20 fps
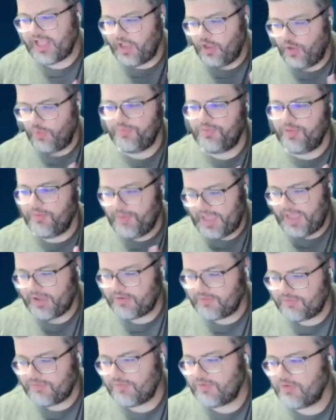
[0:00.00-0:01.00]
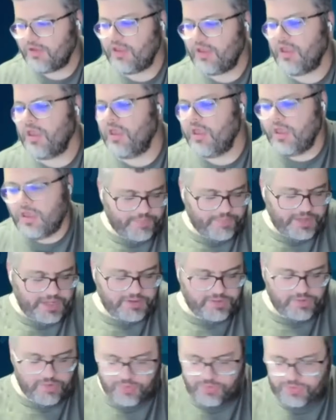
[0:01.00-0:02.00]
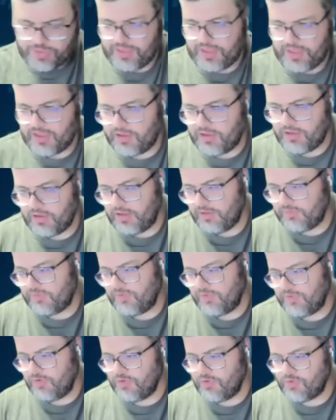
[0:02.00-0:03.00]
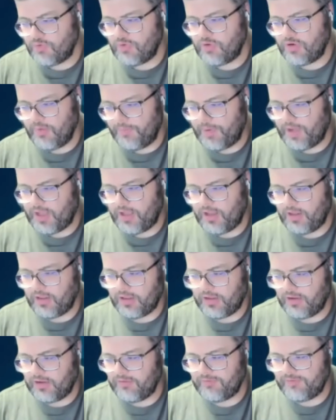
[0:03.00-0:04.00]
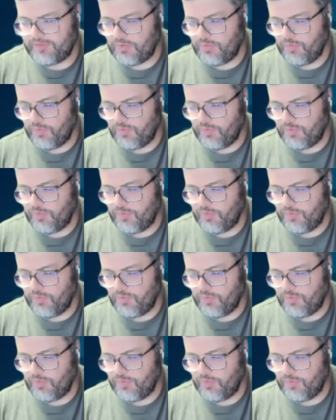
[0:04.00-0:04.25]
helped the banks, but I don't think it's the usual cabal of